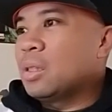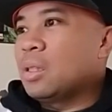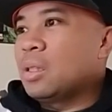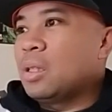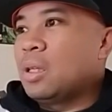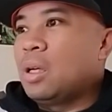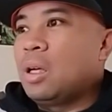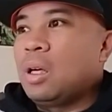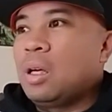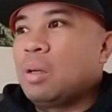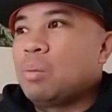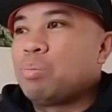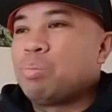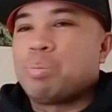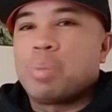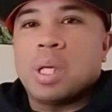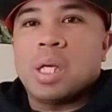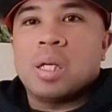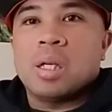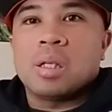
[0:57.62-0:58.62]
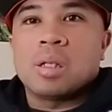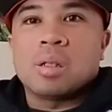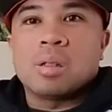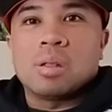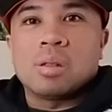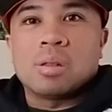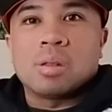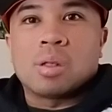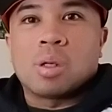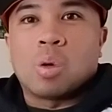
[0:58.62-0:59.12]
a big
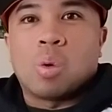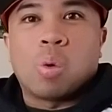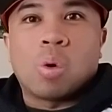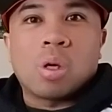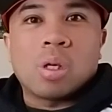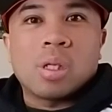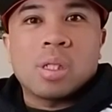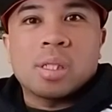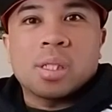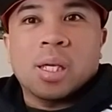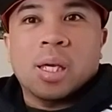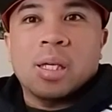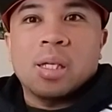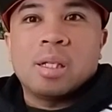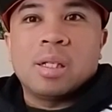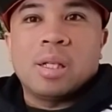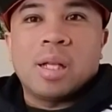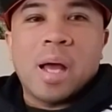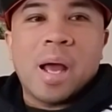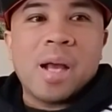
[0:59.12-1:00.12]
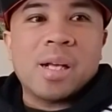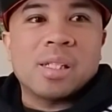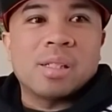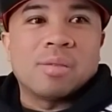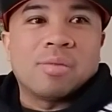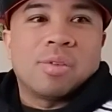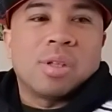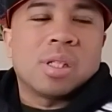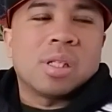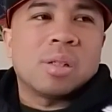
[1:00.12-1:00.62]
quarter scale
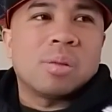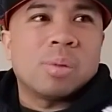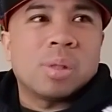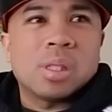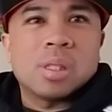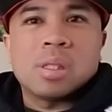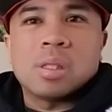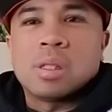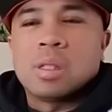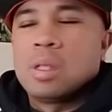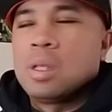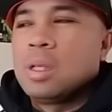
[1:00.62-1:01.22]
action figure, which